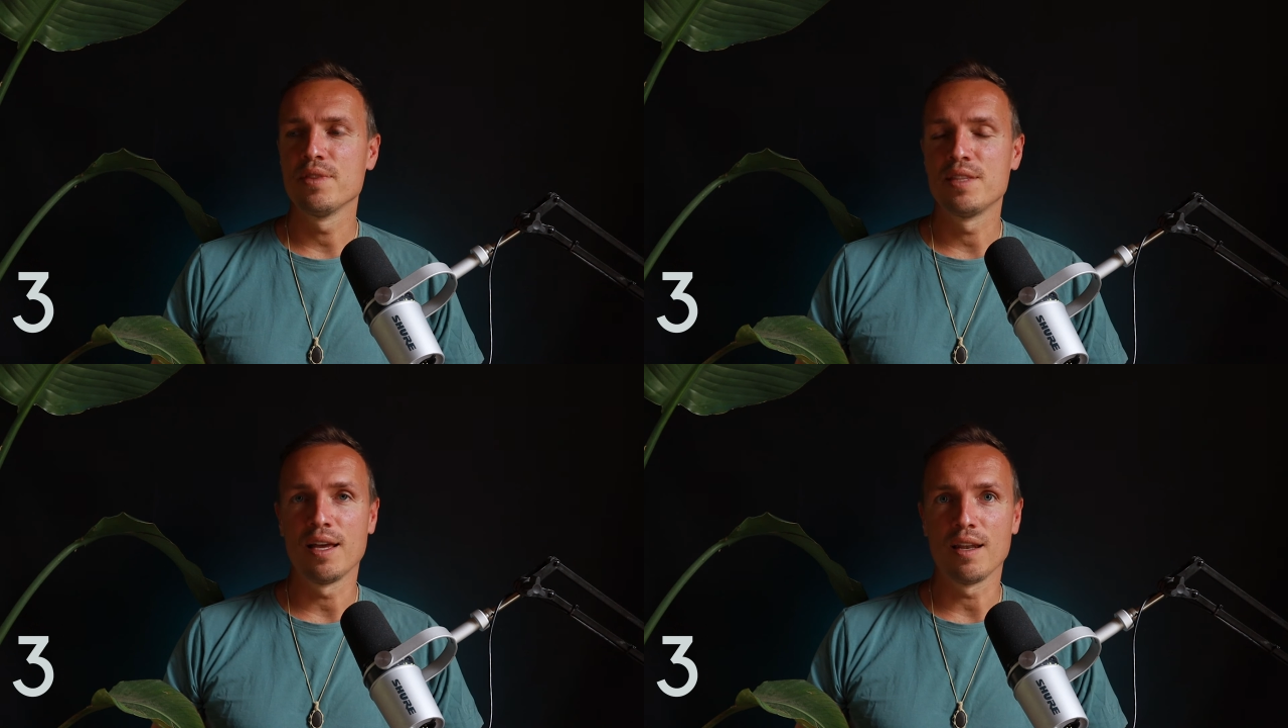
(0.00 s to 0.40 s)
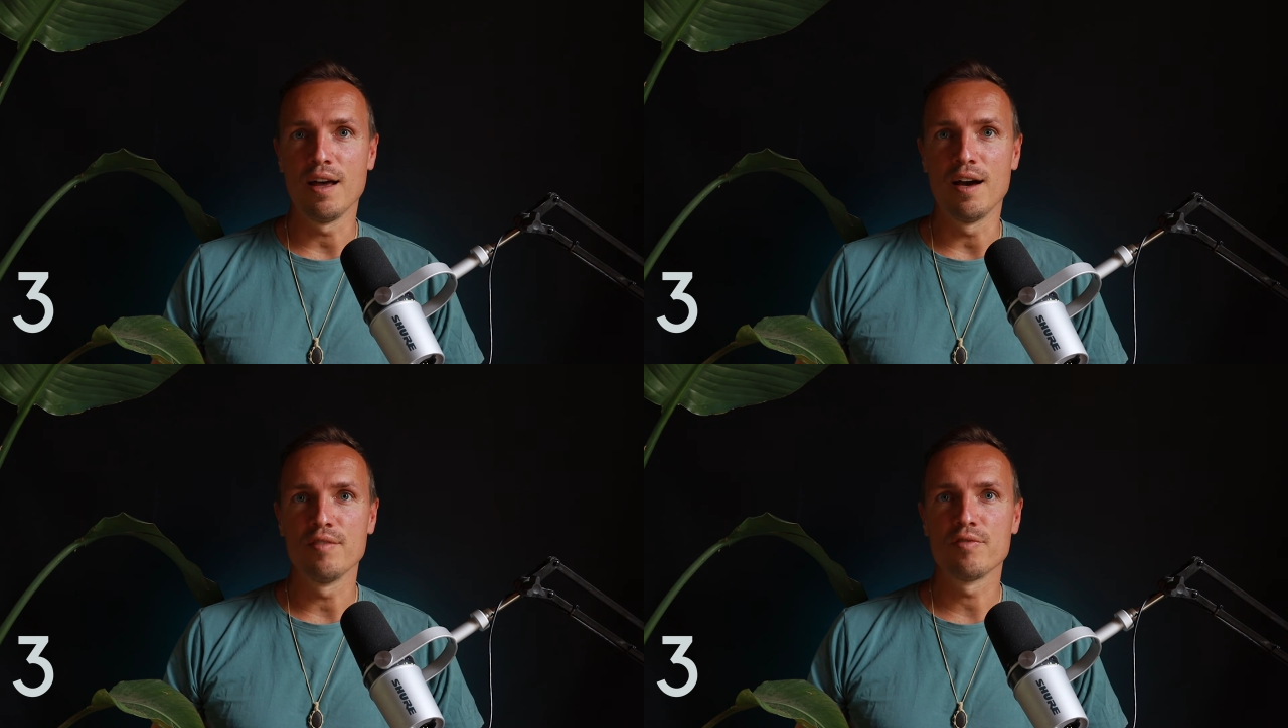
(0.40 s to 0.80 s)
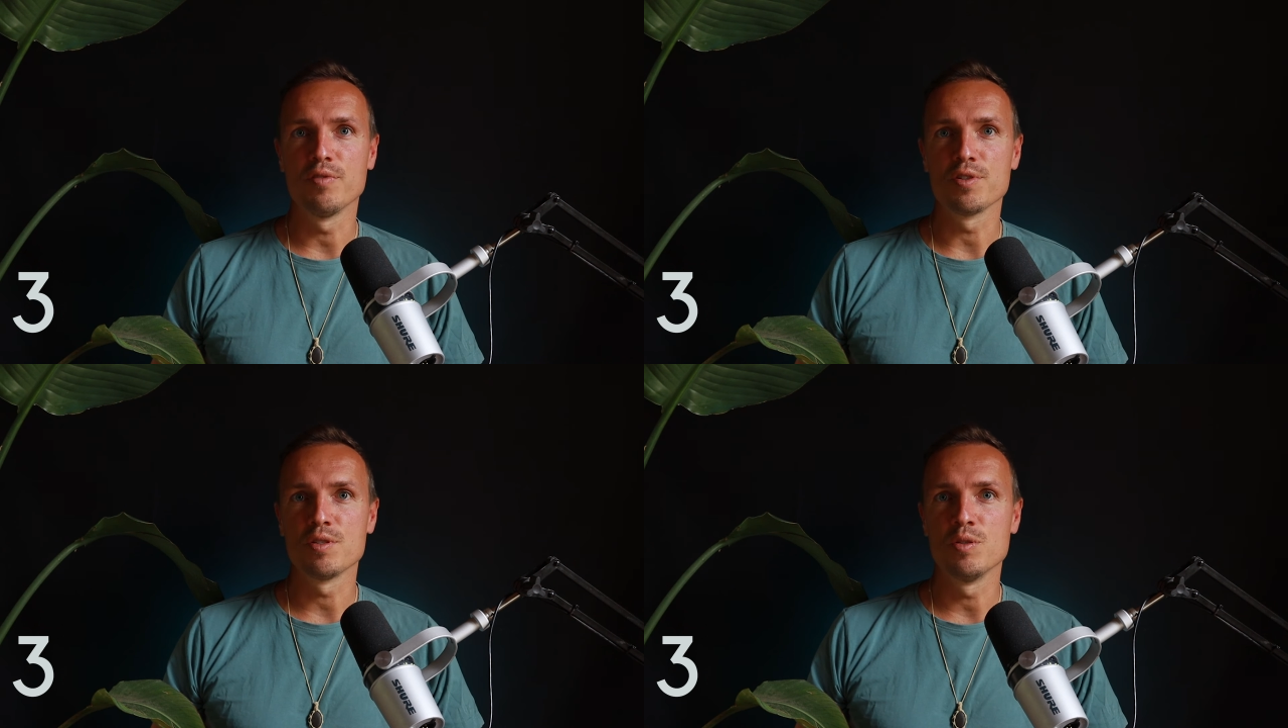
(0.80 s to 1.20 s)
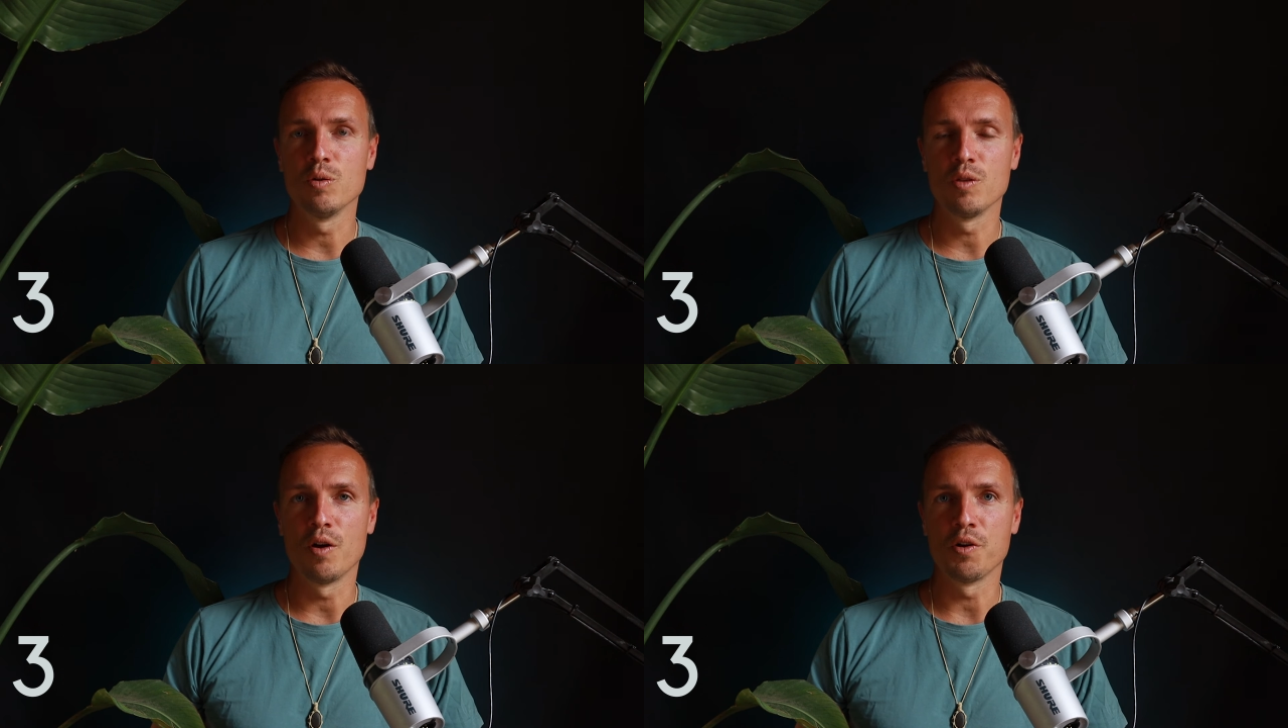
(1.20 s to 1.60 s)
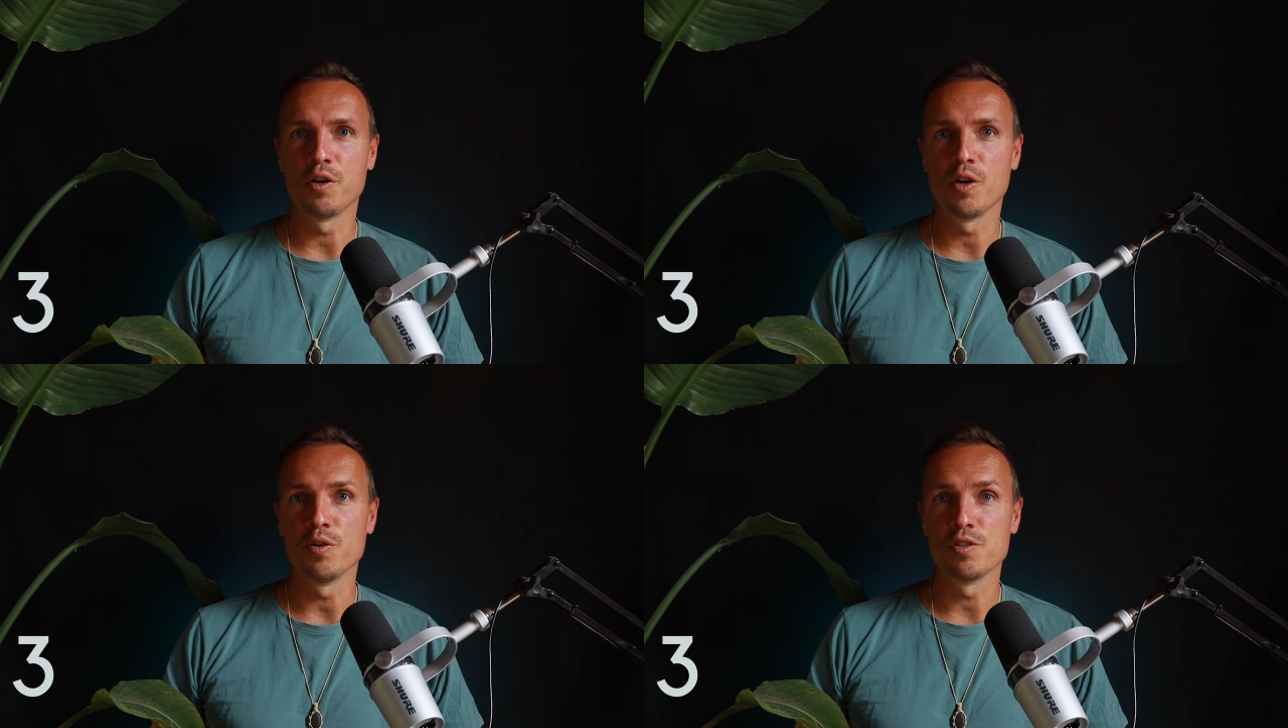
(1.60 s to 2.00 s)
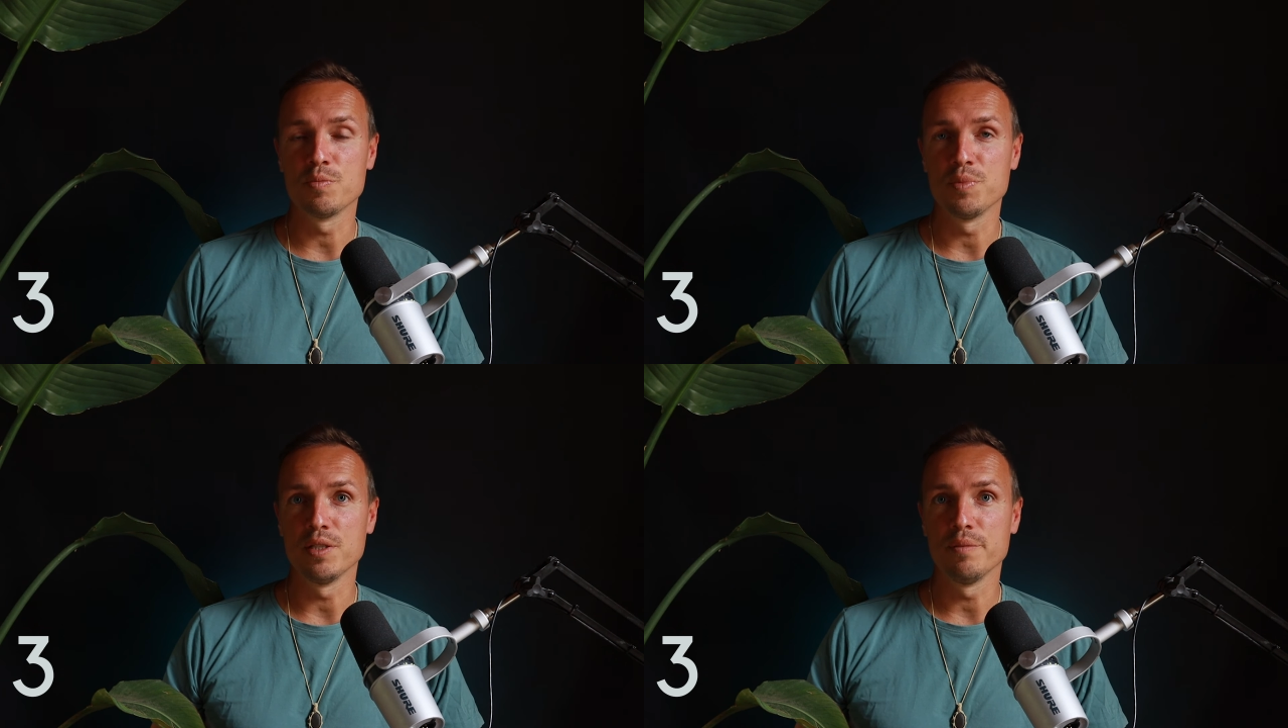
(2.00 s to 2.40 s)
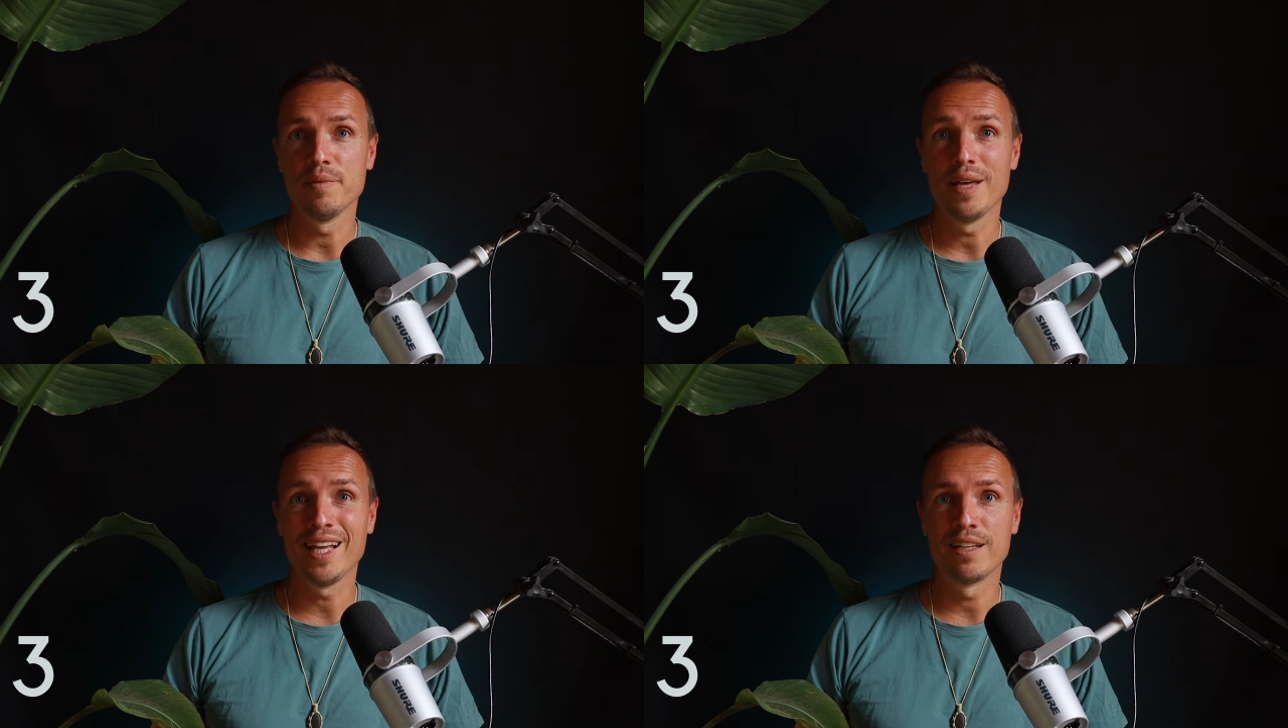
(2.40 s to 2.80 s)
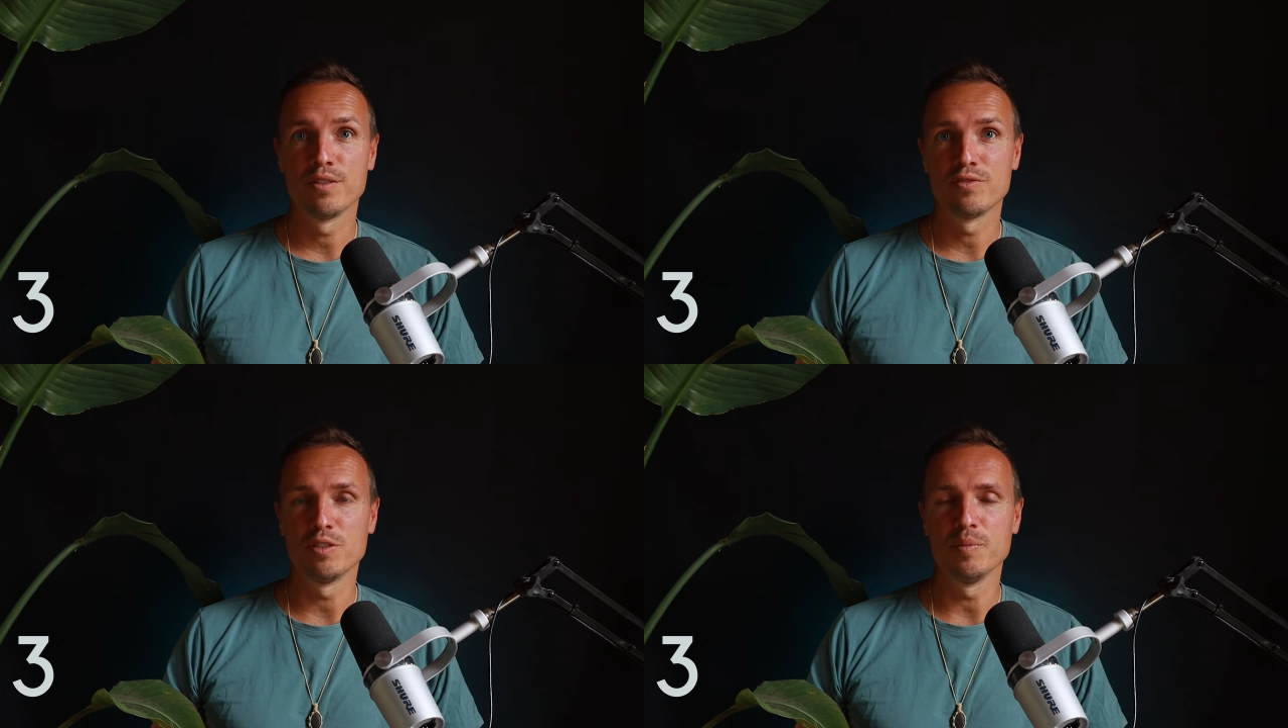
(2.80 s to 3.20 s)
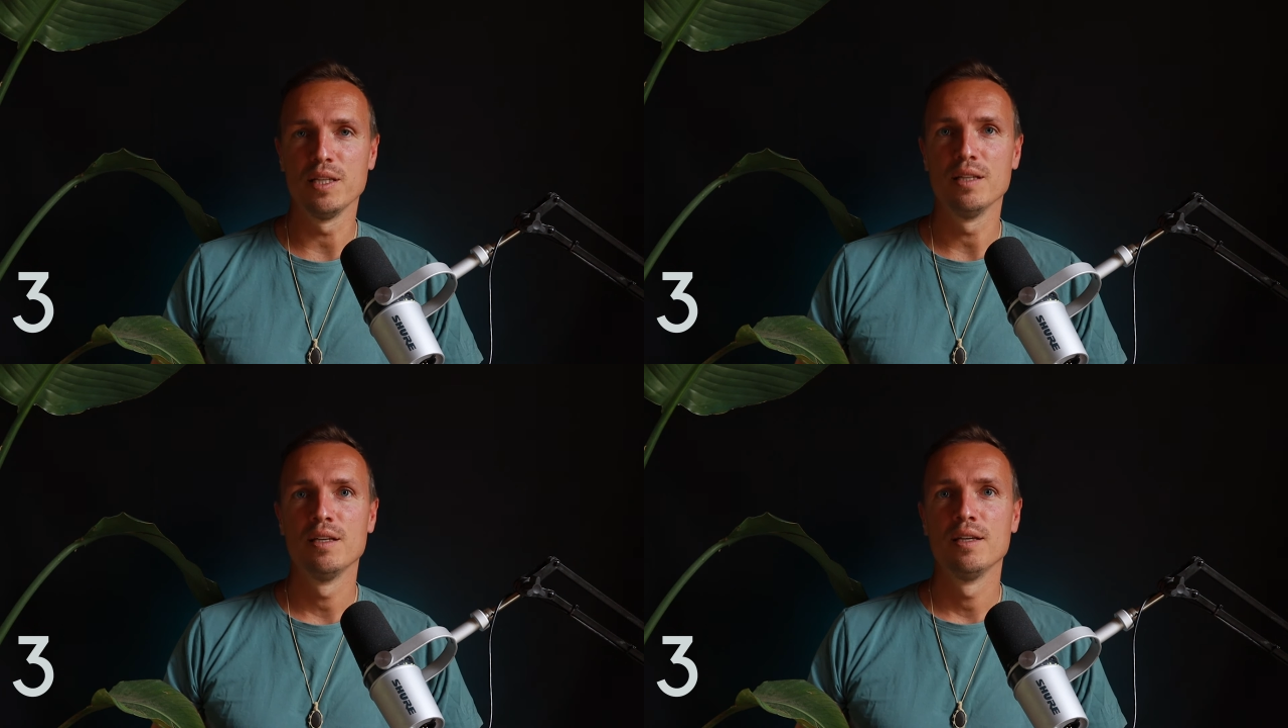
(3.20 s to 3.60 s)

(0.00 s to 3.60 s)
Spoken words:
that life was no longer going to be it for me.